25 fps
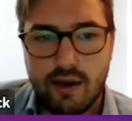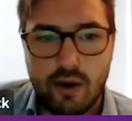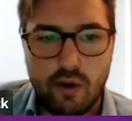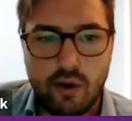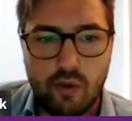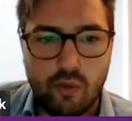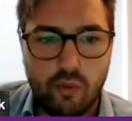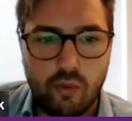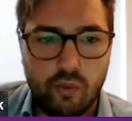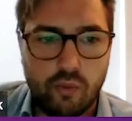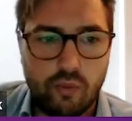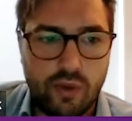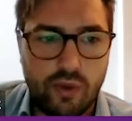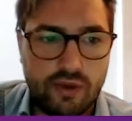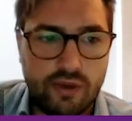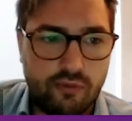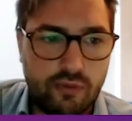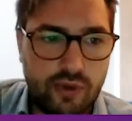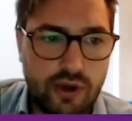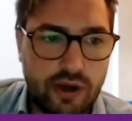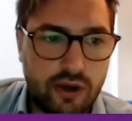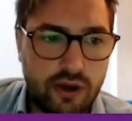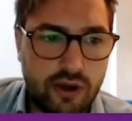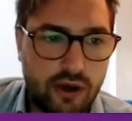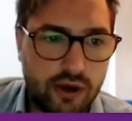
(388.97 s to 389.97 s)
If
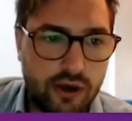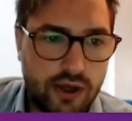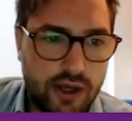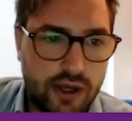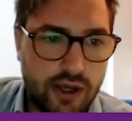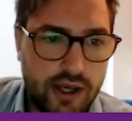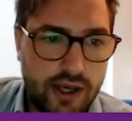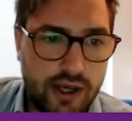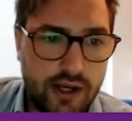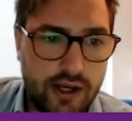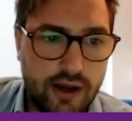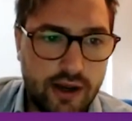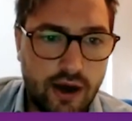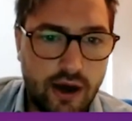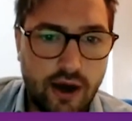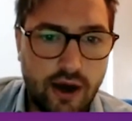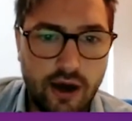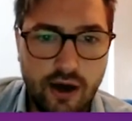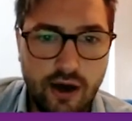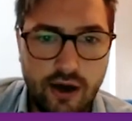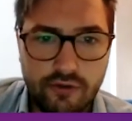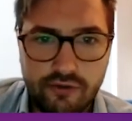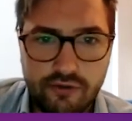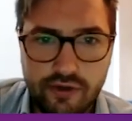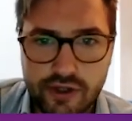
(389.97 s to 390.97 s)
we look in
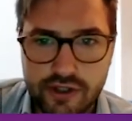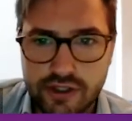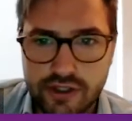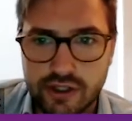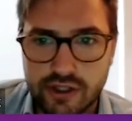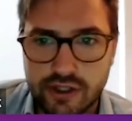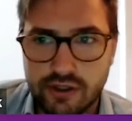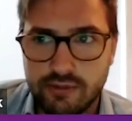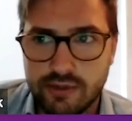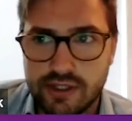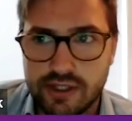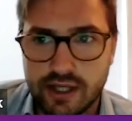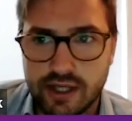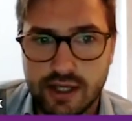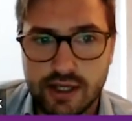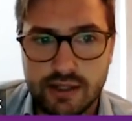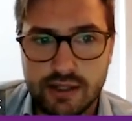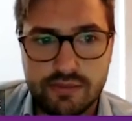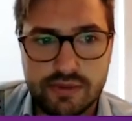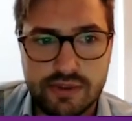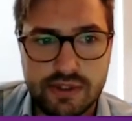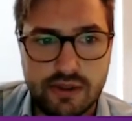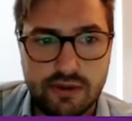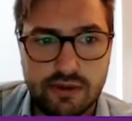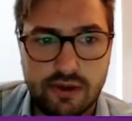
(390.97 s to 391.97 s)
other tumour
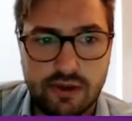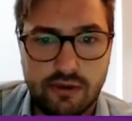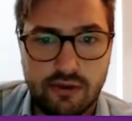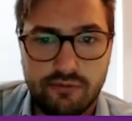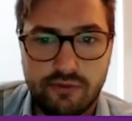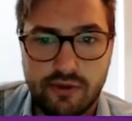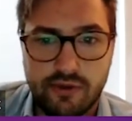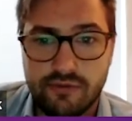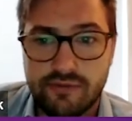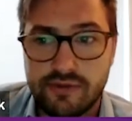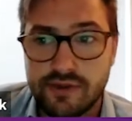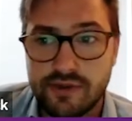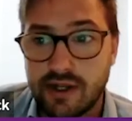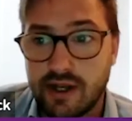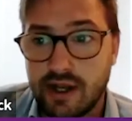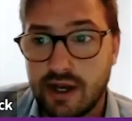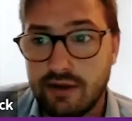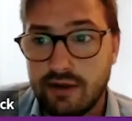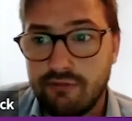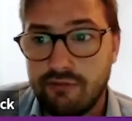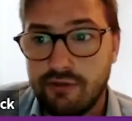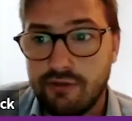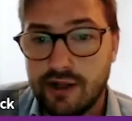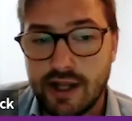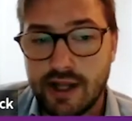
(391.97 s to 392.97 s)
types of
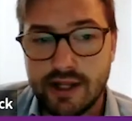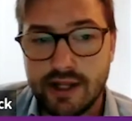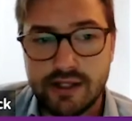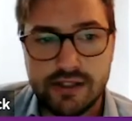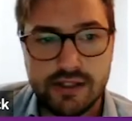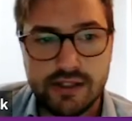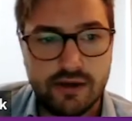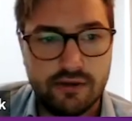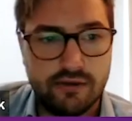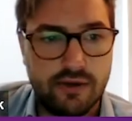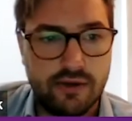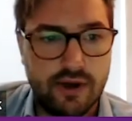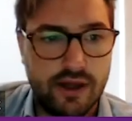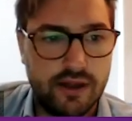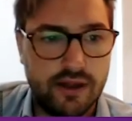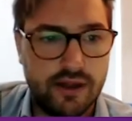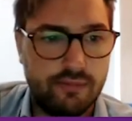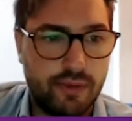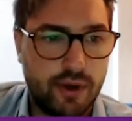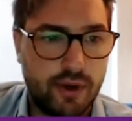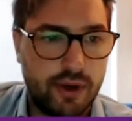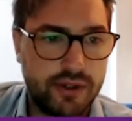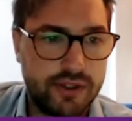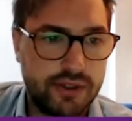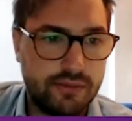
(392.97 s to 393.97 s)
salivary glands, so at the
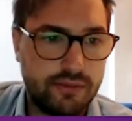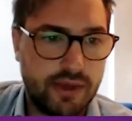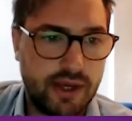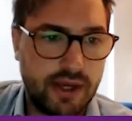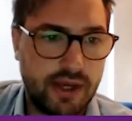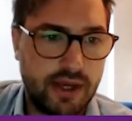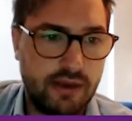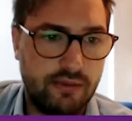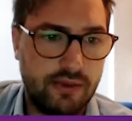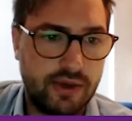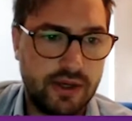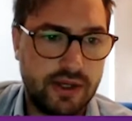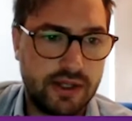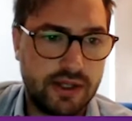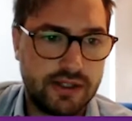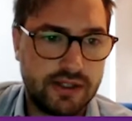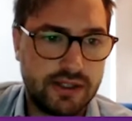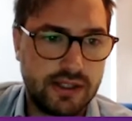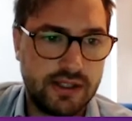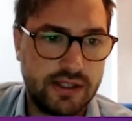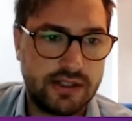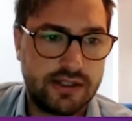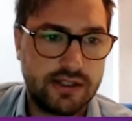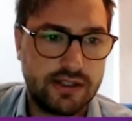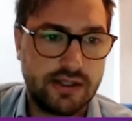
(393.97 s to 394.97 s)
bottom here, we can
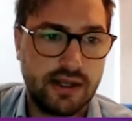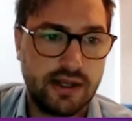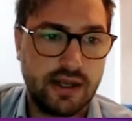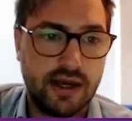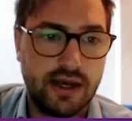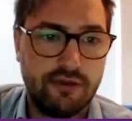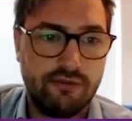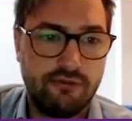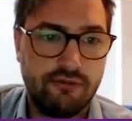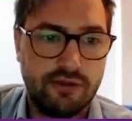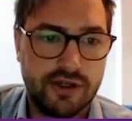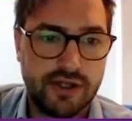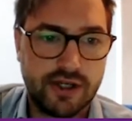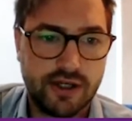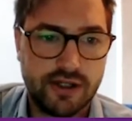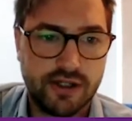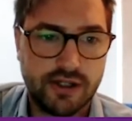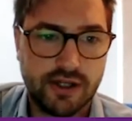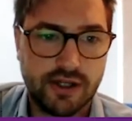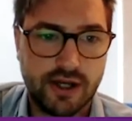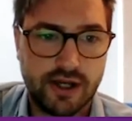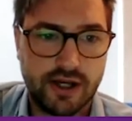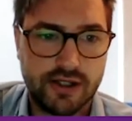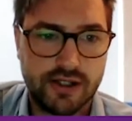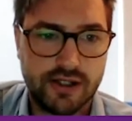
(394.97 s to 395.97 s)
see salivary duct
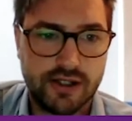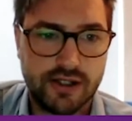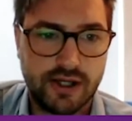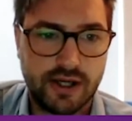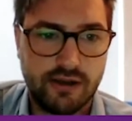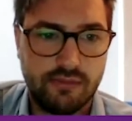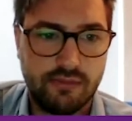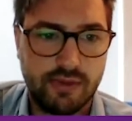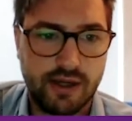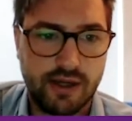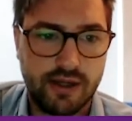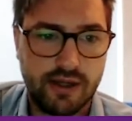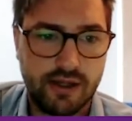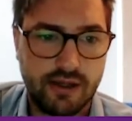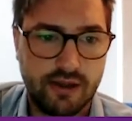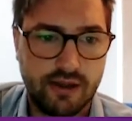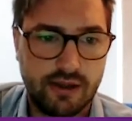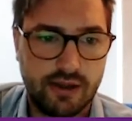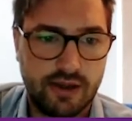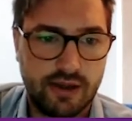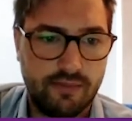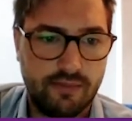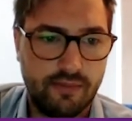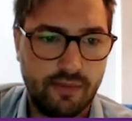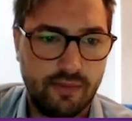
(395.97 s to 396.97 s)
carcinoma,
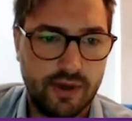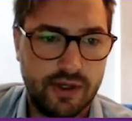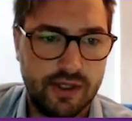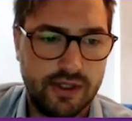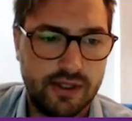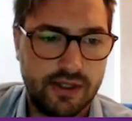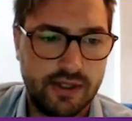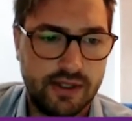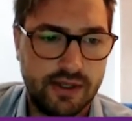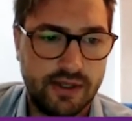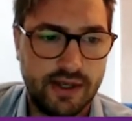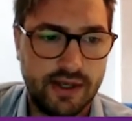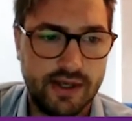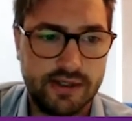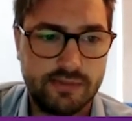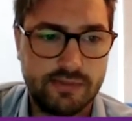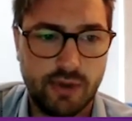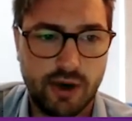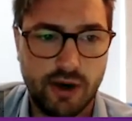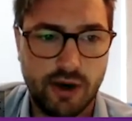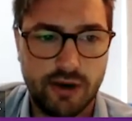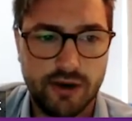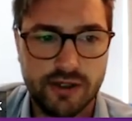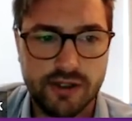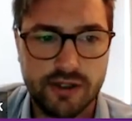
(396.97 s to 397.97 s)
which is in this
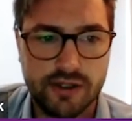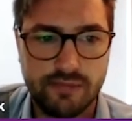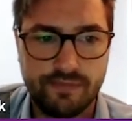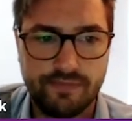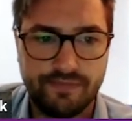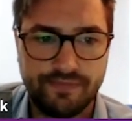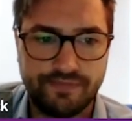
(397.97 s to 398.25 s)
box.